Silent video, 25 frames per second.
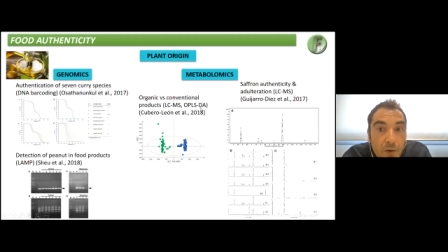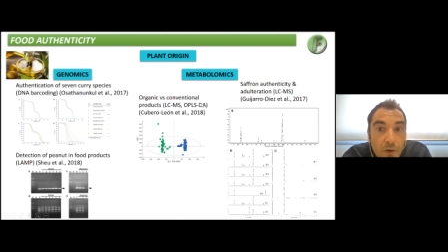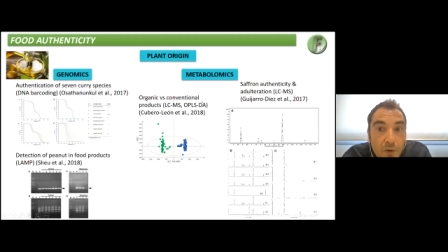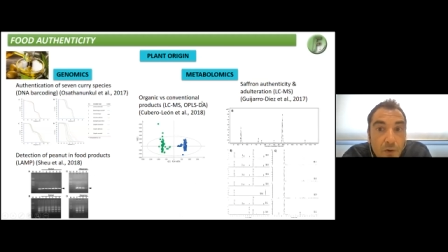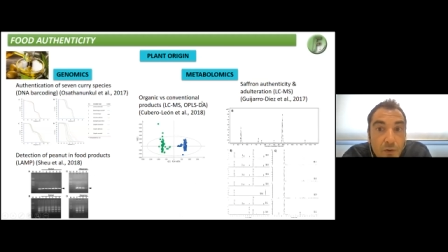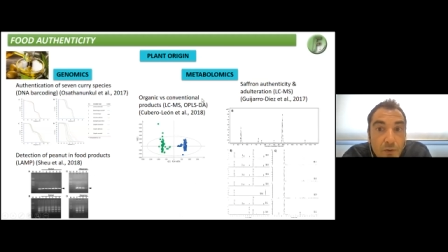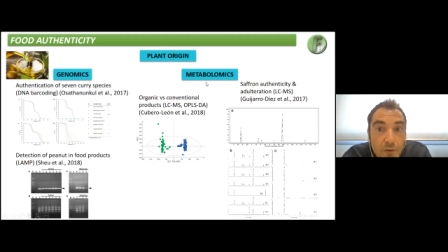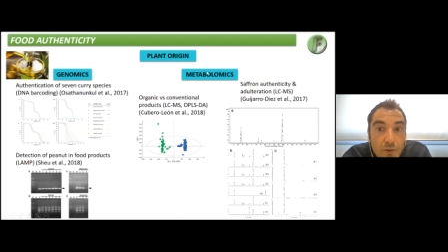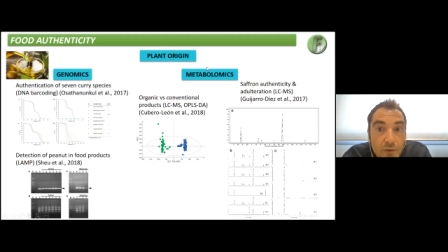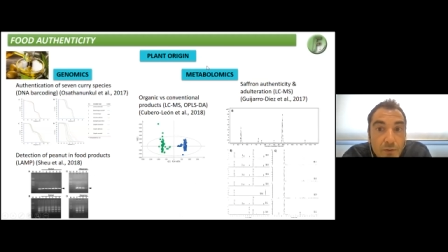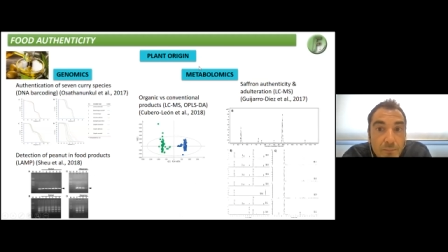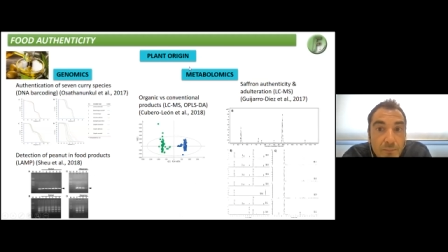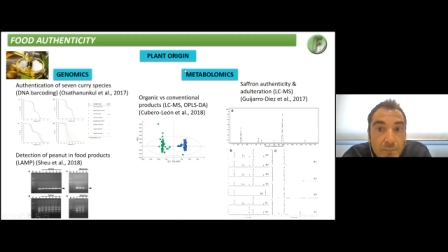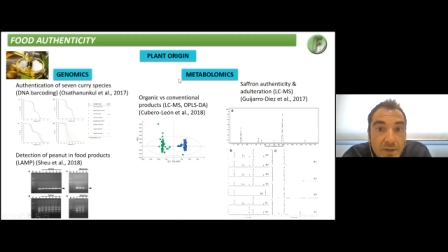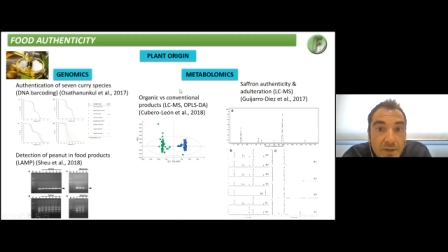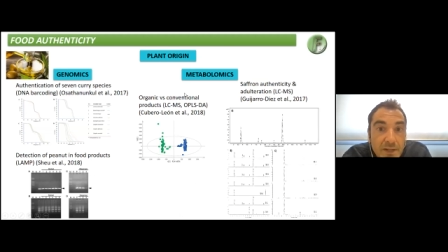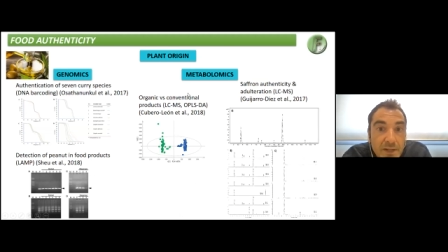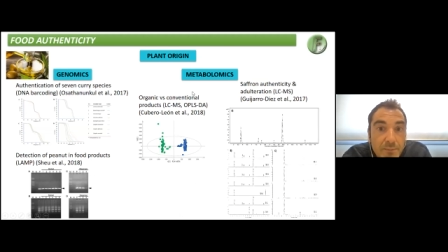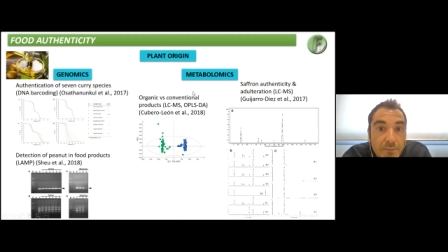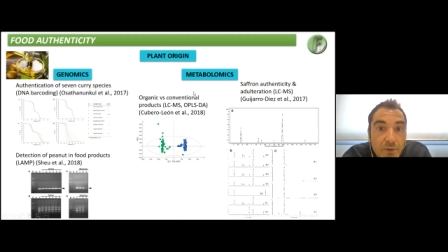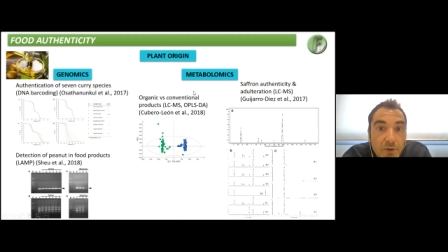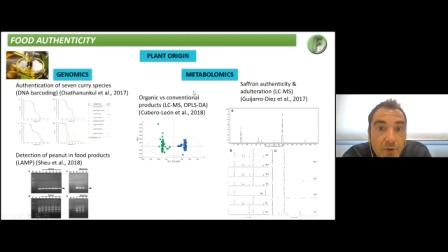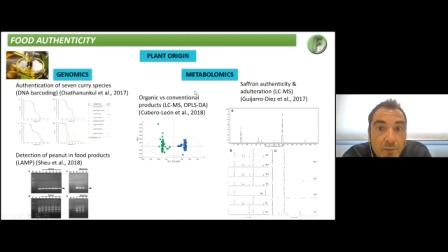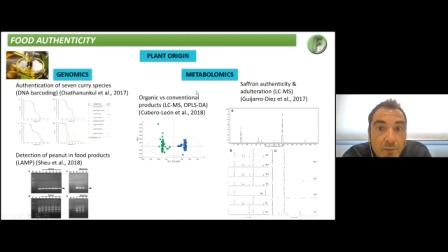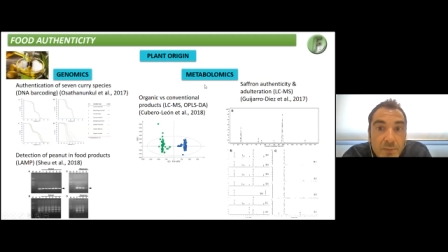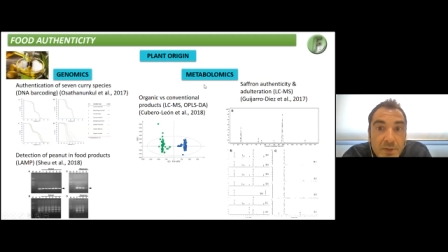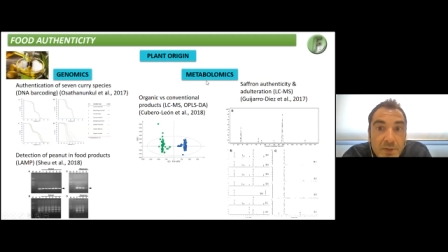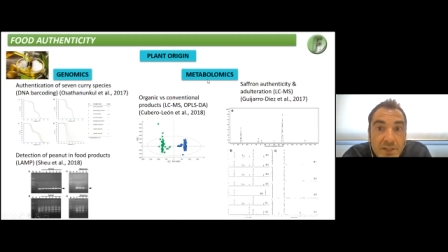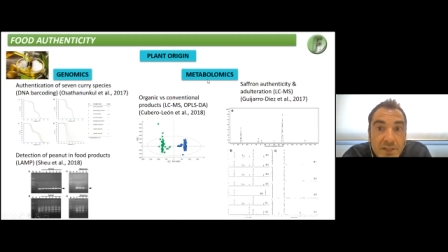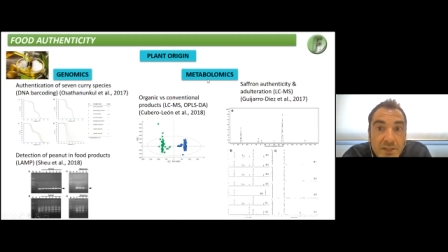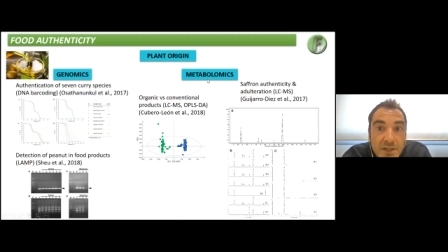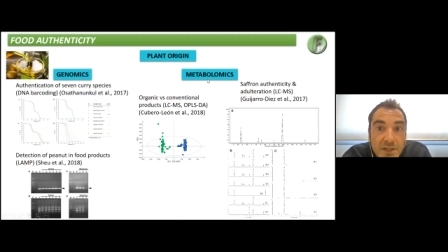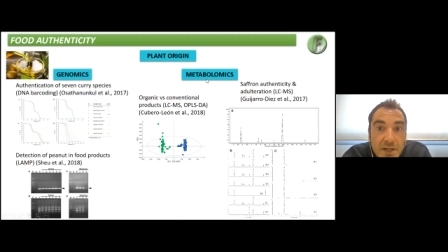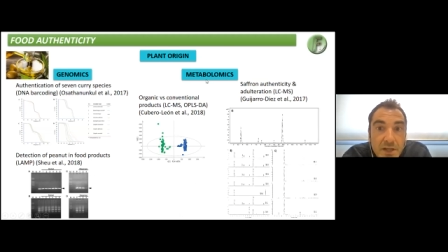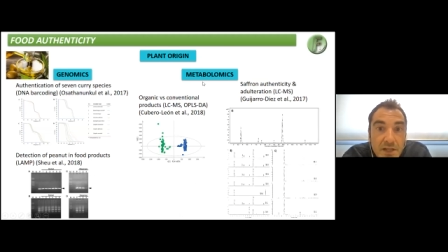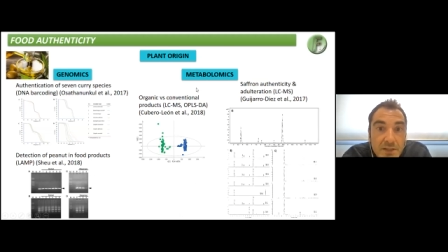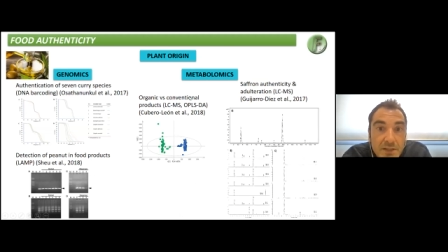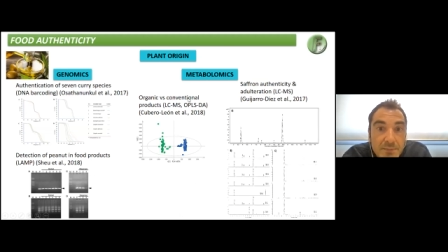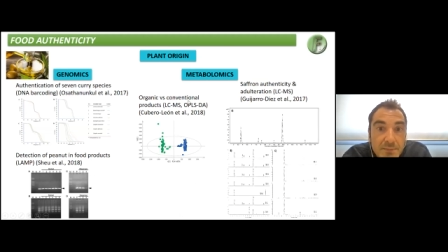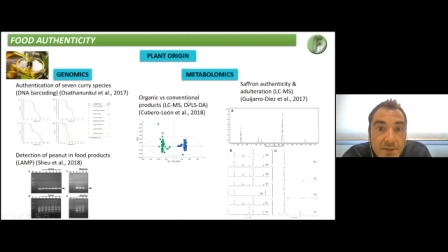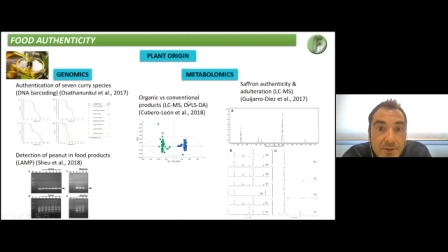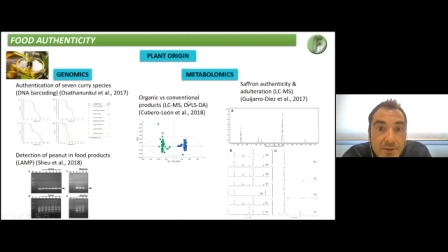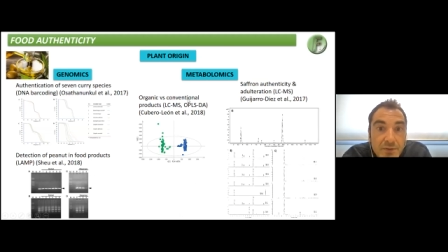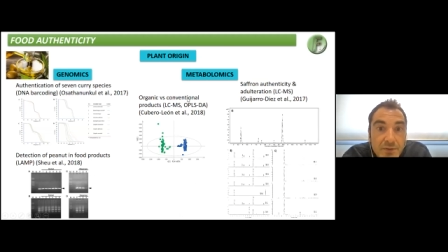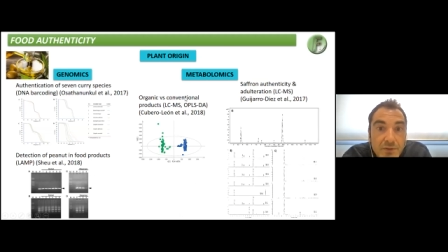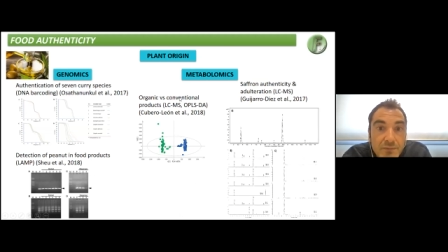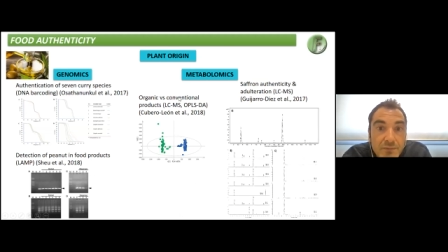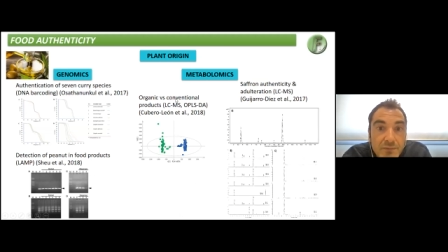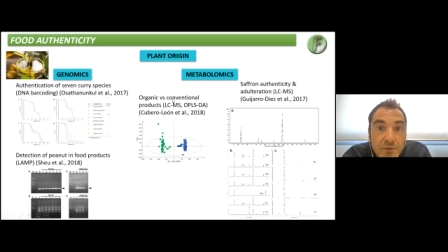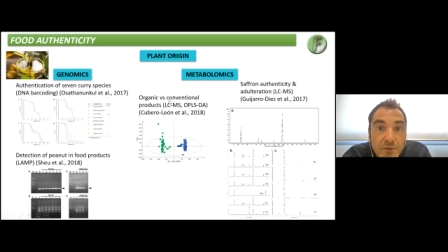or metabolomics has been
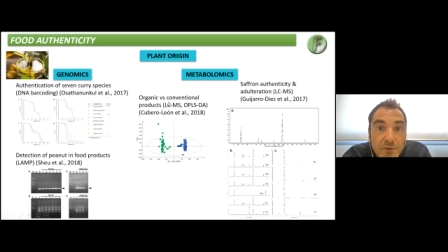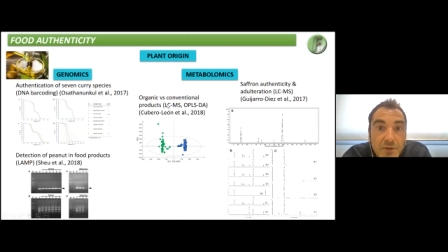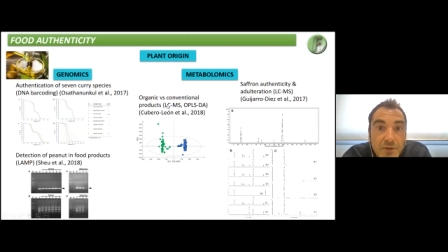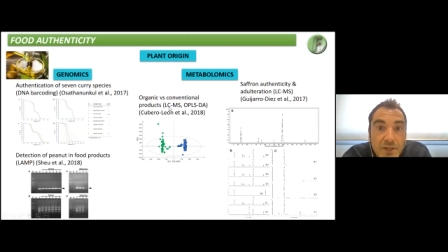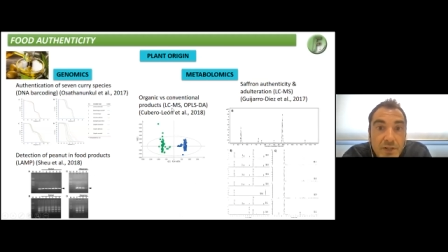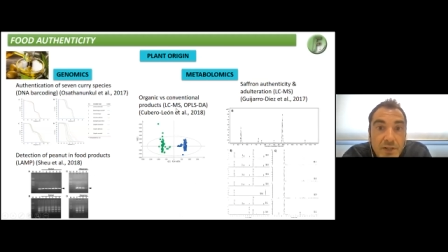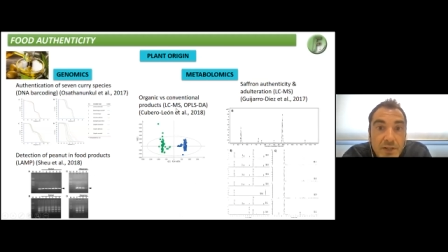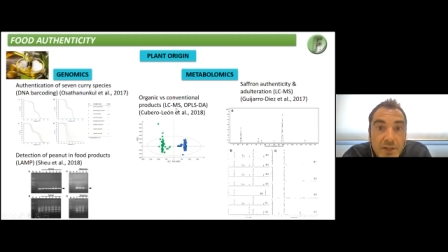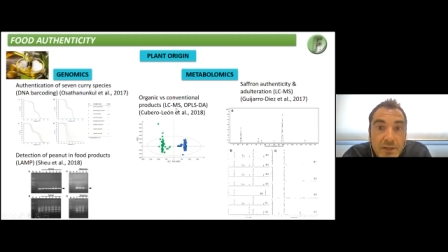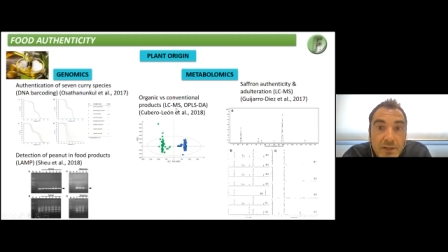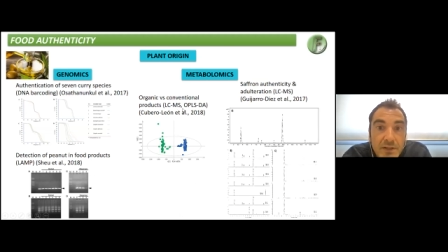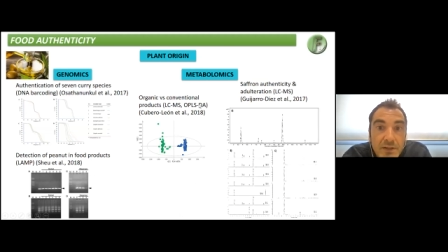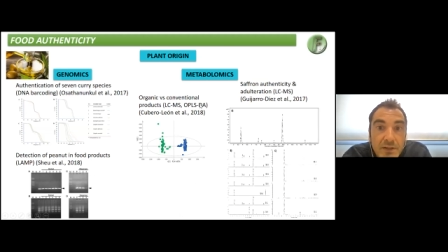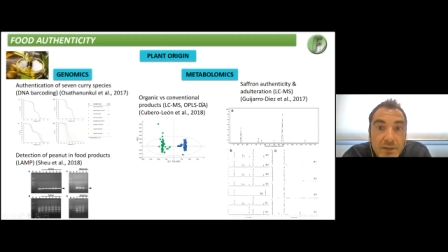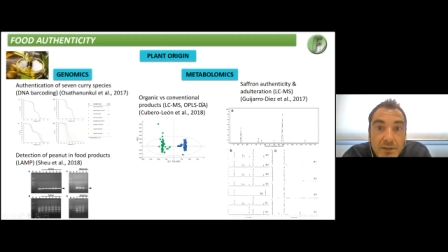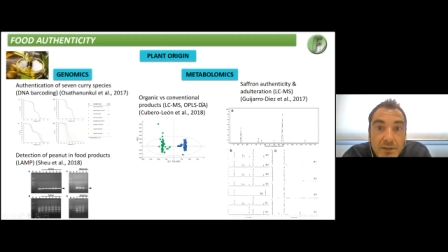used for the